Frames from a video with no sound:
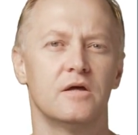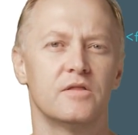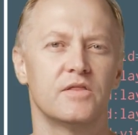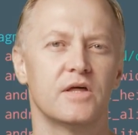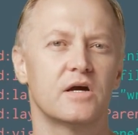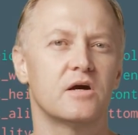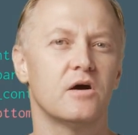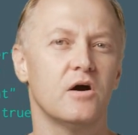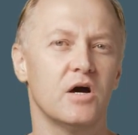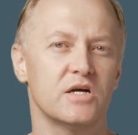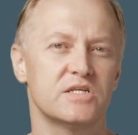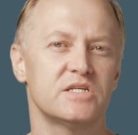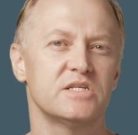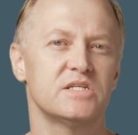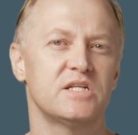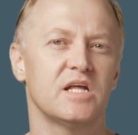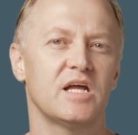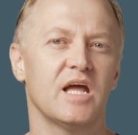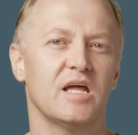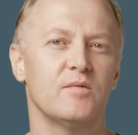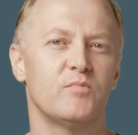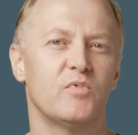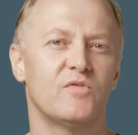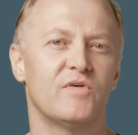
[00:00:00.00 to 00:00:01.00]
The cast
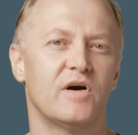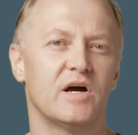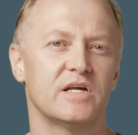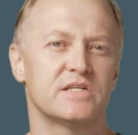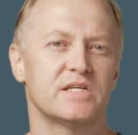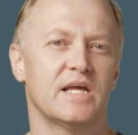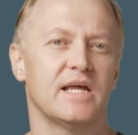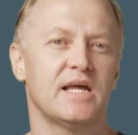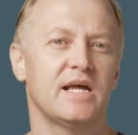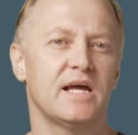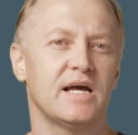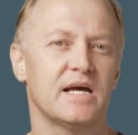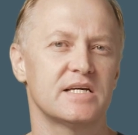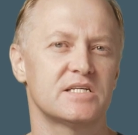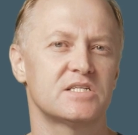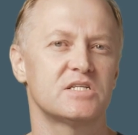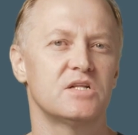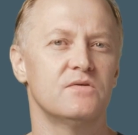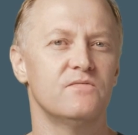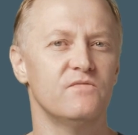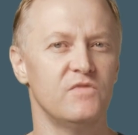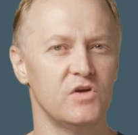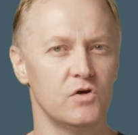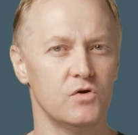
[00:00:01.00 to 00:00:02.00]
SDK provides a
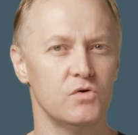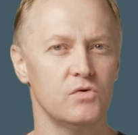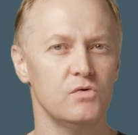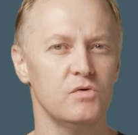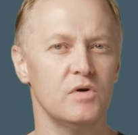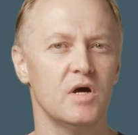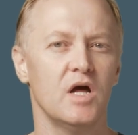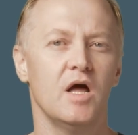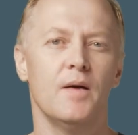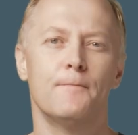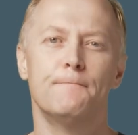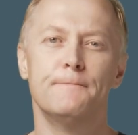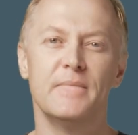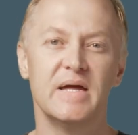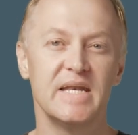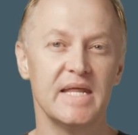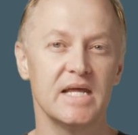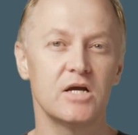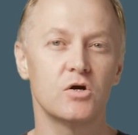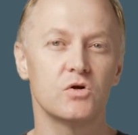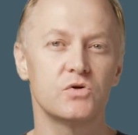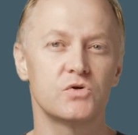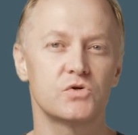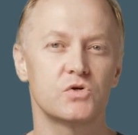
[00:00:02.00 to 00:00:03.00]
custom view
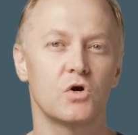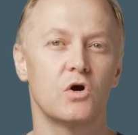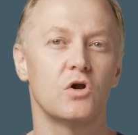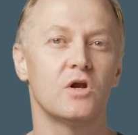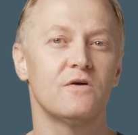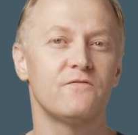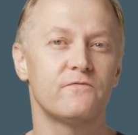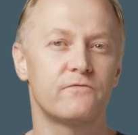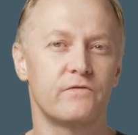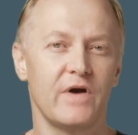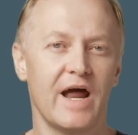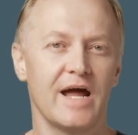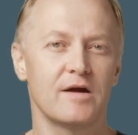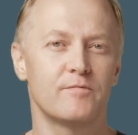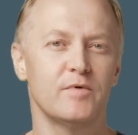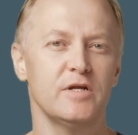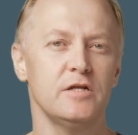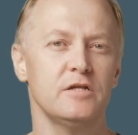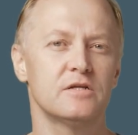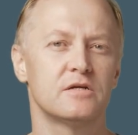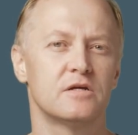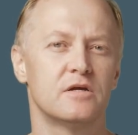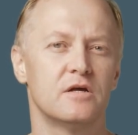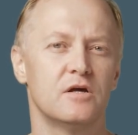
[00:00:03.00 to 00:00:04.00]
Mini Controller
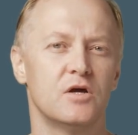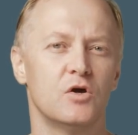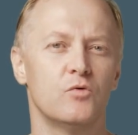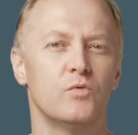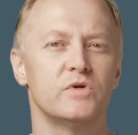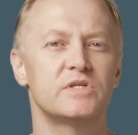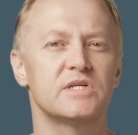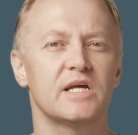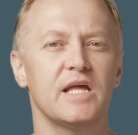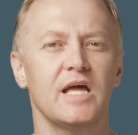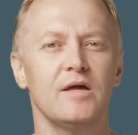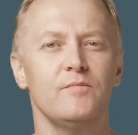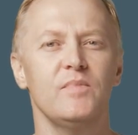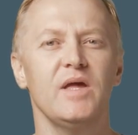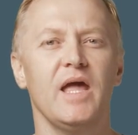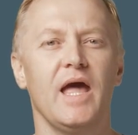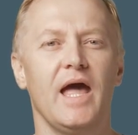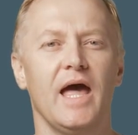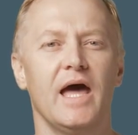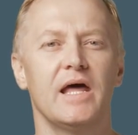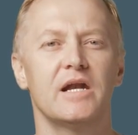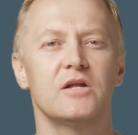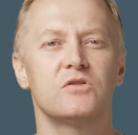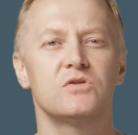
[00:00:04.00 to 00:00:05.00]
fragment which can be
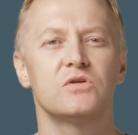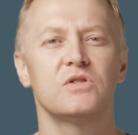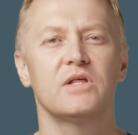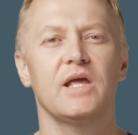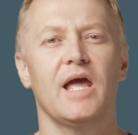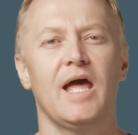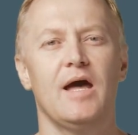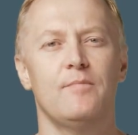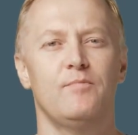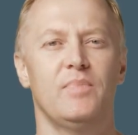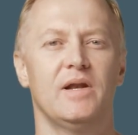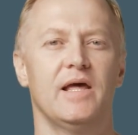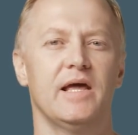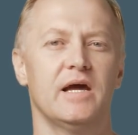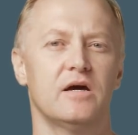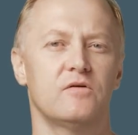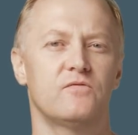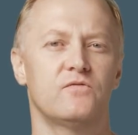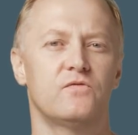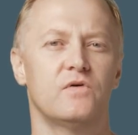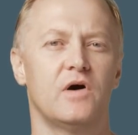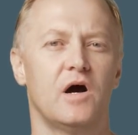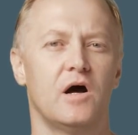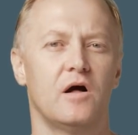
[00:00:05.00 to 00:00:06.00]
added to the app
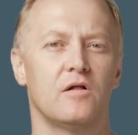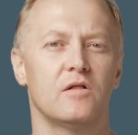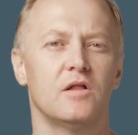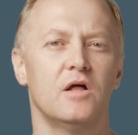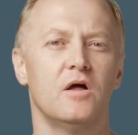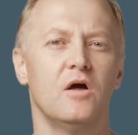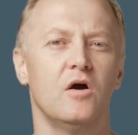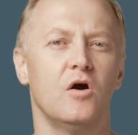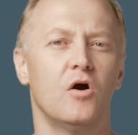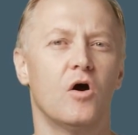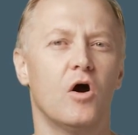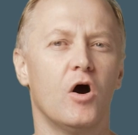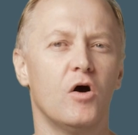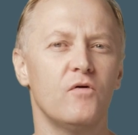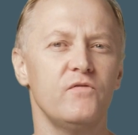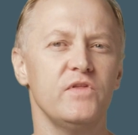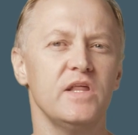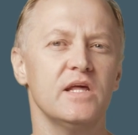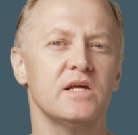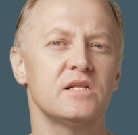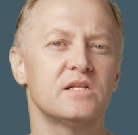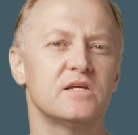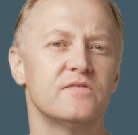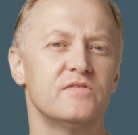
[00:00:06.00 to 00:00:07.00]
layout file of
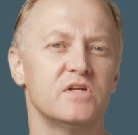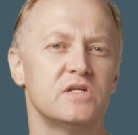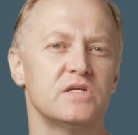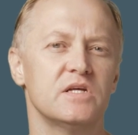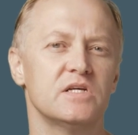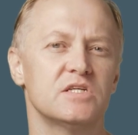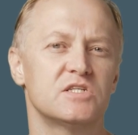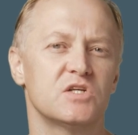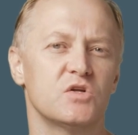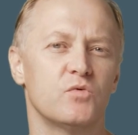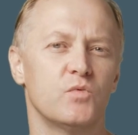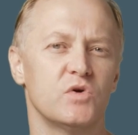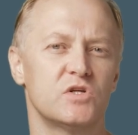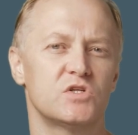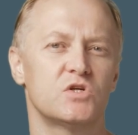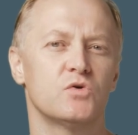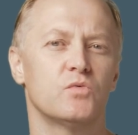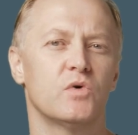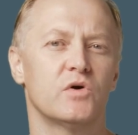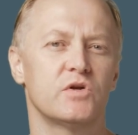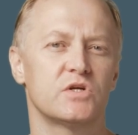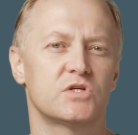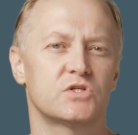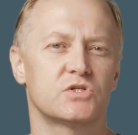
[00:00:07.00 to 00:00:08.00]
the activities in which
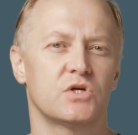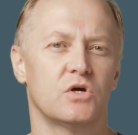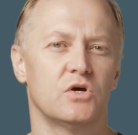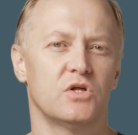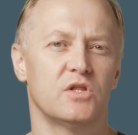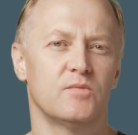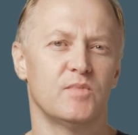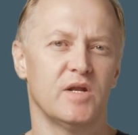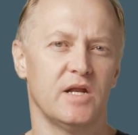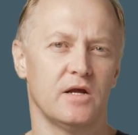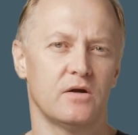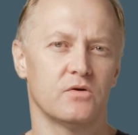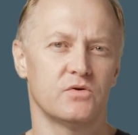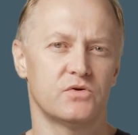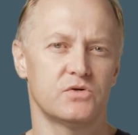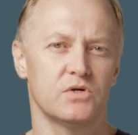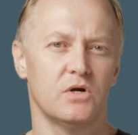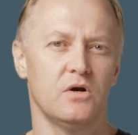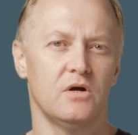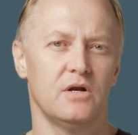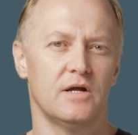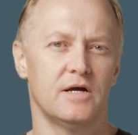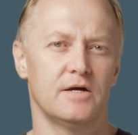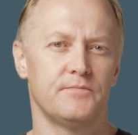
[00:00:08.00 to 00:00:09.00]
you want to show the Mini
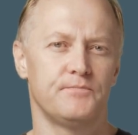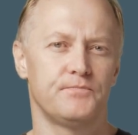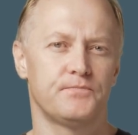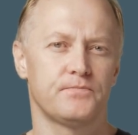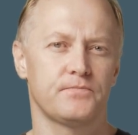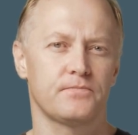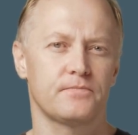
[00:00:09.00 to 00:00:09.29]
Controller.